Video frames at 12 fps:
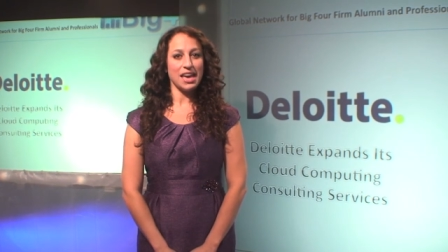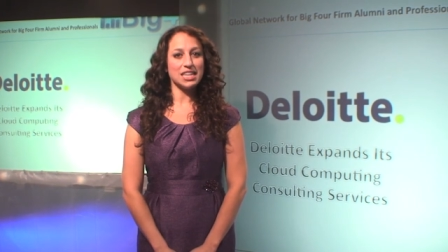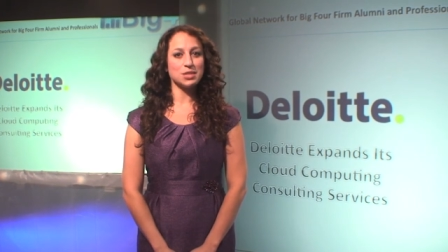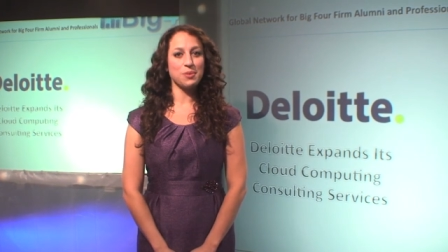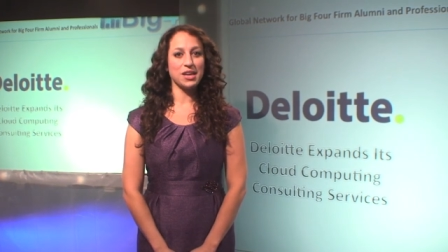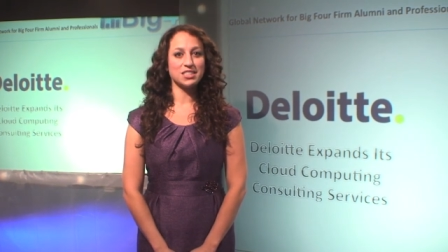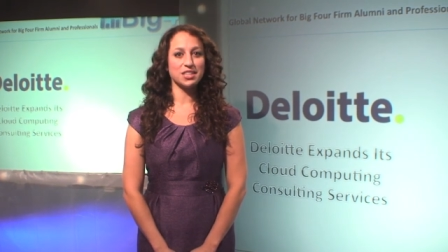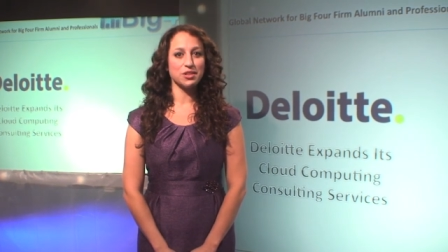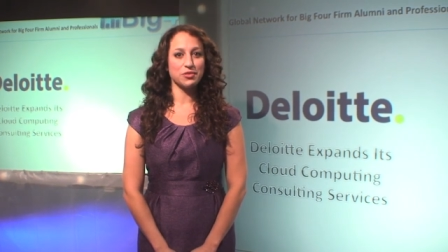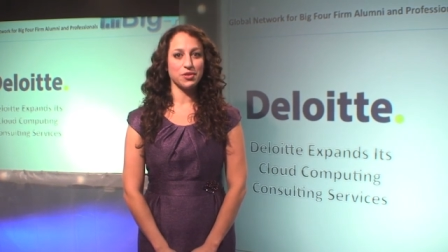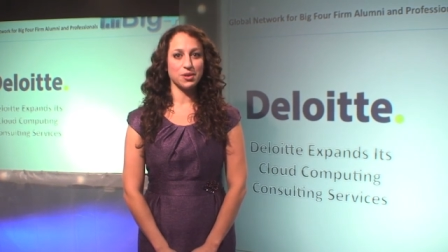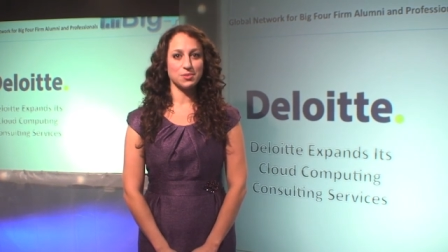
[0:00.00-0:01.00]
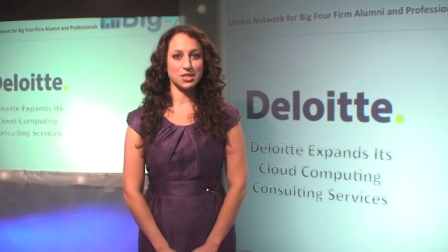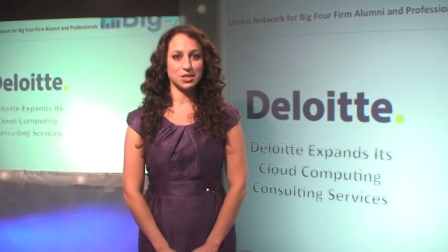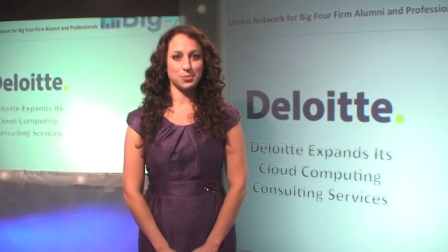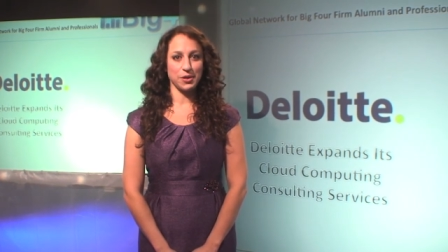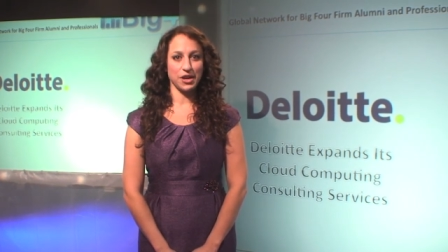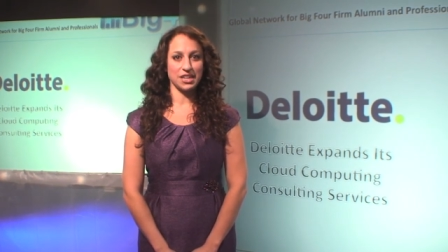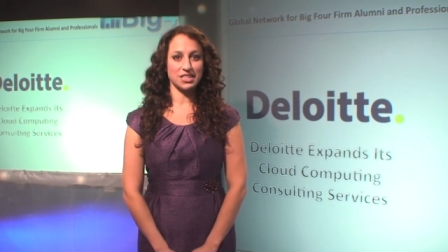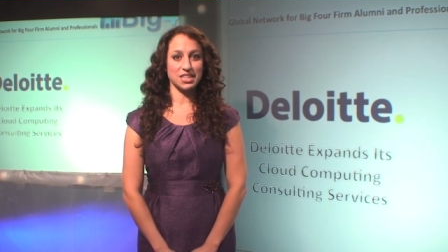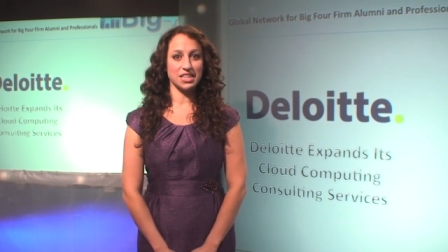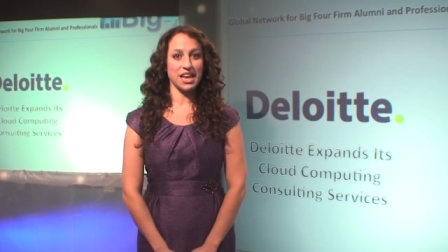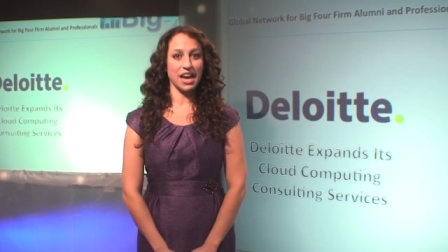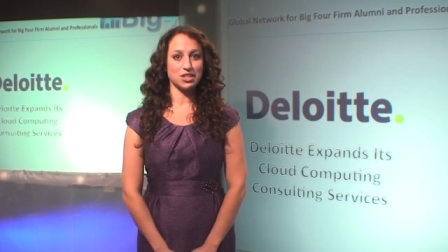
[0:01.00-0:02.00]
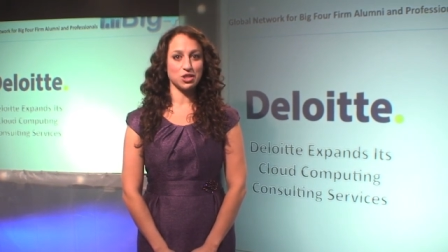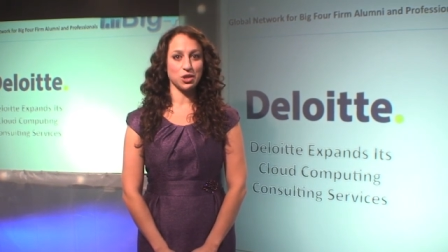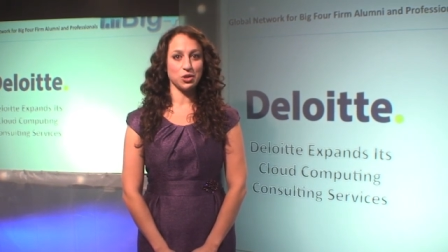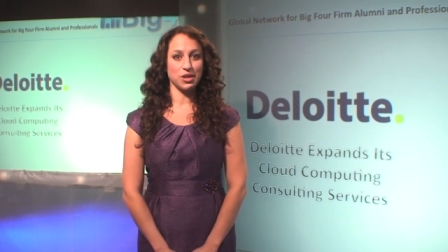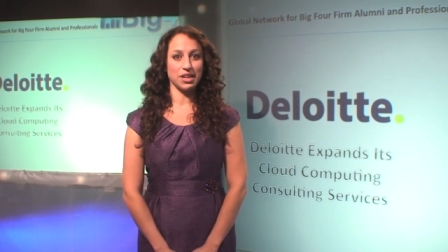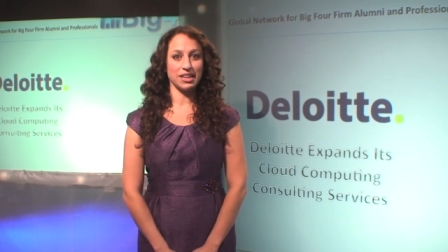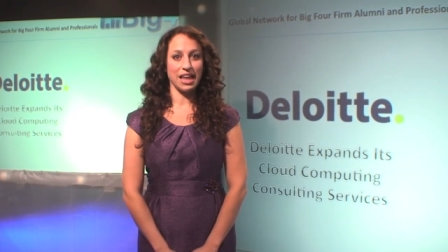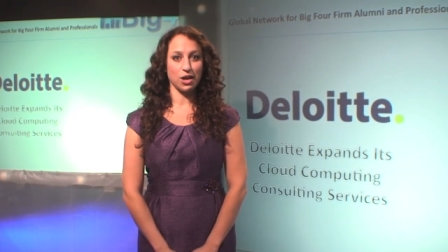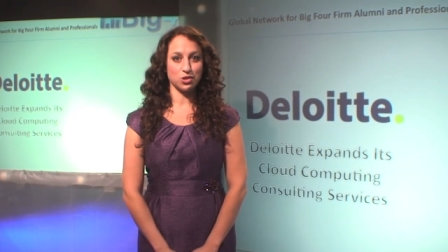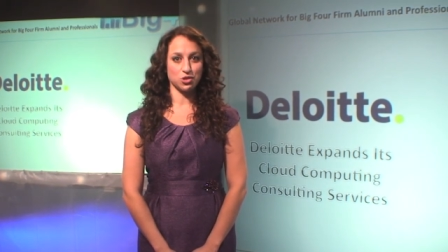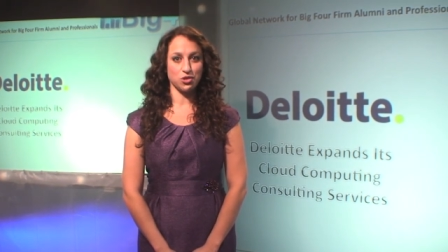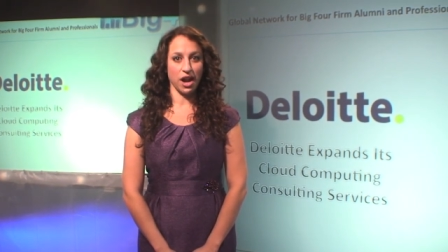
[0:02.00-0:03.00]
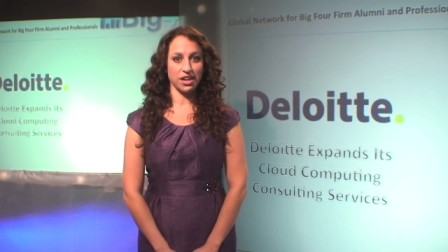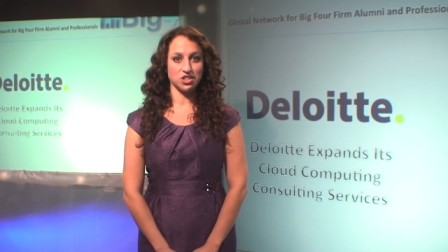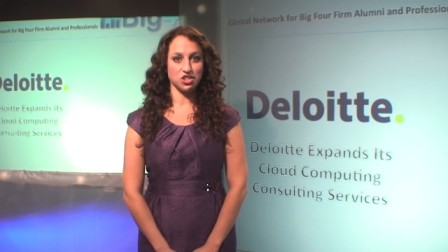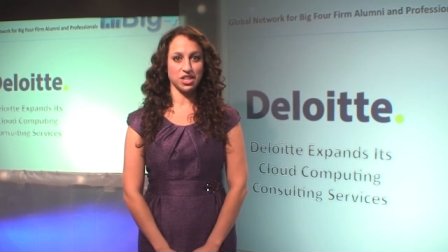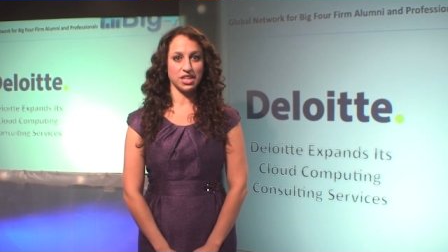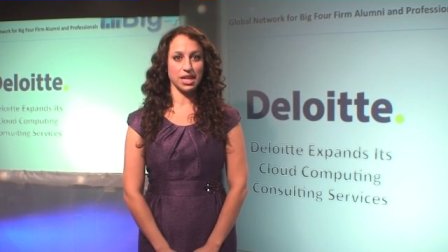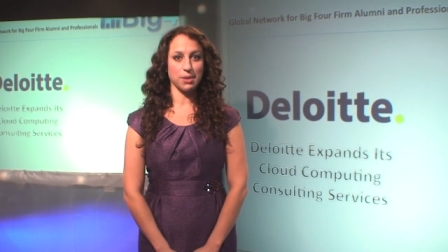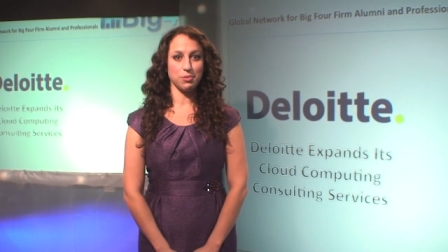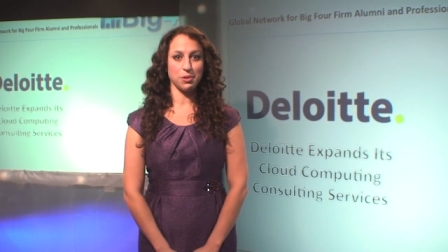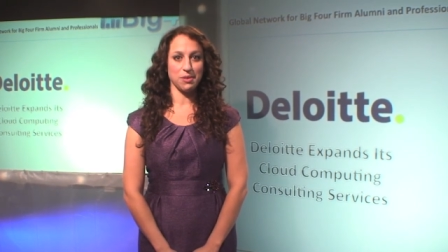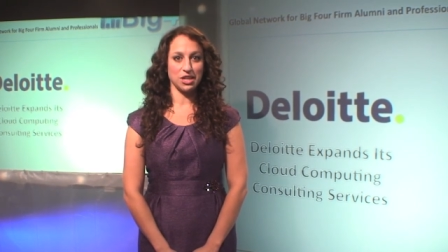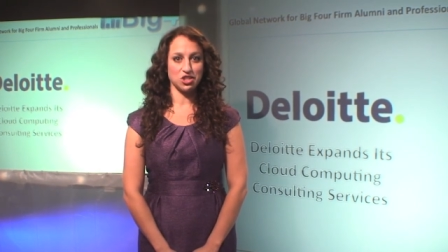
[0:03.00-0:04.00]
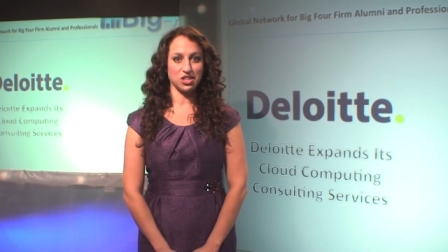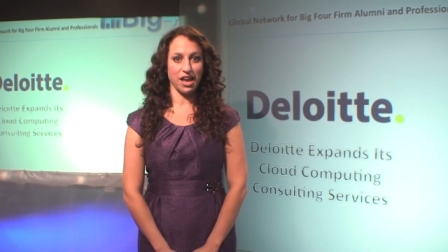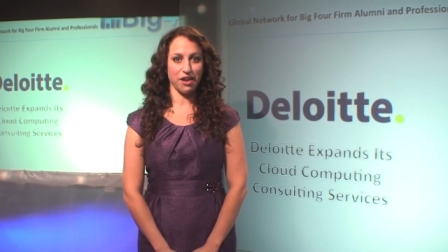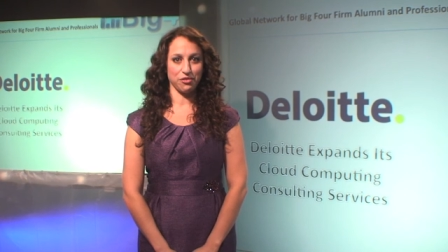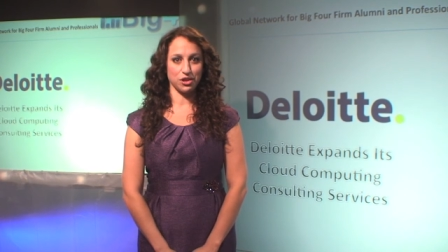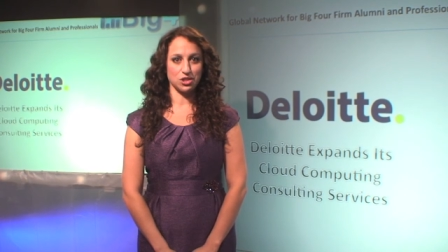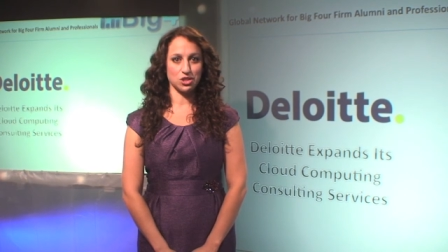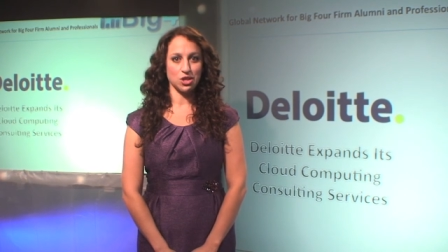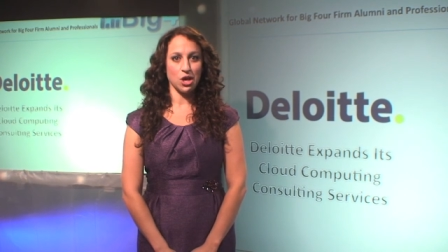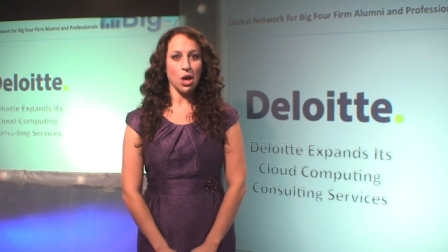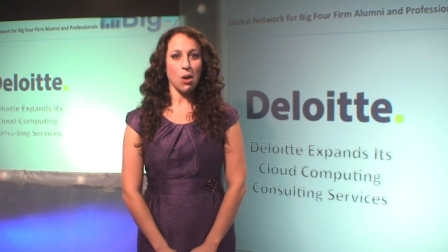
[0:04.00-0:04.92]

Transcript: is based on the firm's experience in executing cloud strategy and implementation efforts.